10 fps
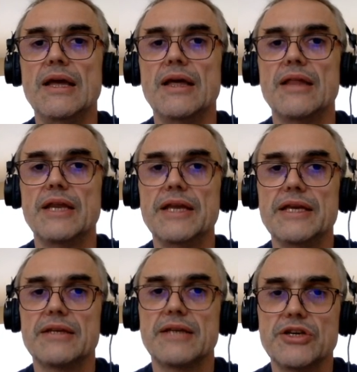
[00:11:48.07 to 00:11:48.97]
The
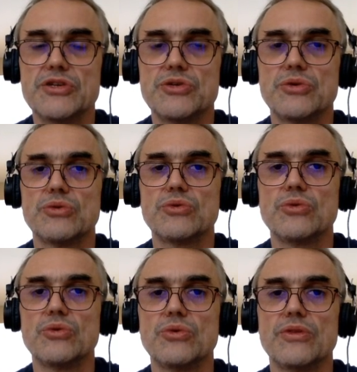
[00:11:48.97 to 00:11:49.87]
link takes you
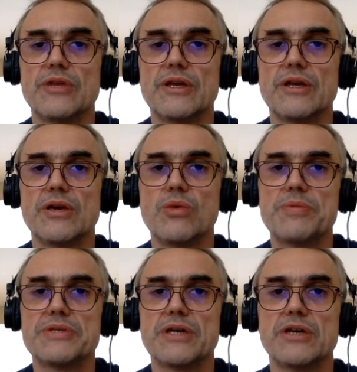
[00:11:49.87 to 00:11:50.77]
to the
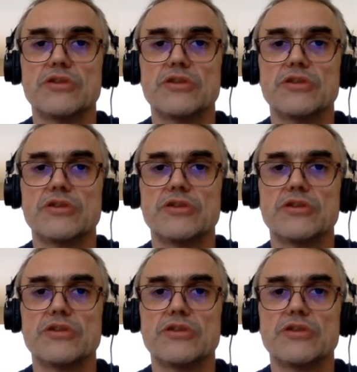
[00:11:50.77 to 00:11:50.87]
website